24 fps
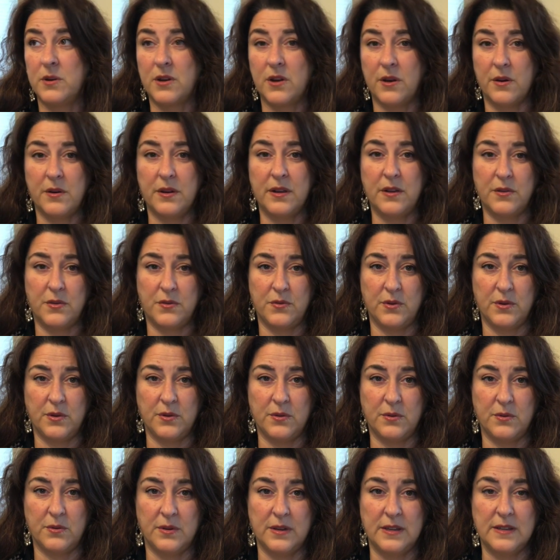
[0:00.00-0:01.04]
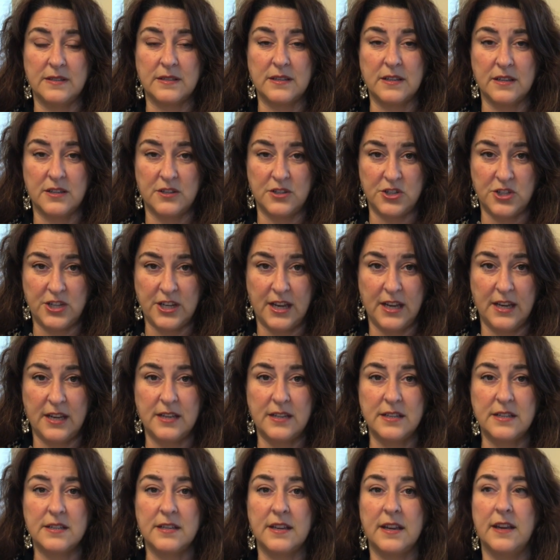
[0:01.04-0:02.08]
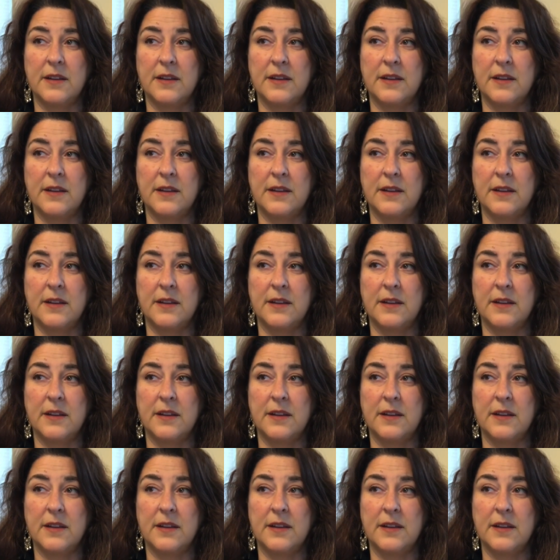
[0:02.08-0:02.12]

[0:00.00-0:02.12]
going through is going to change,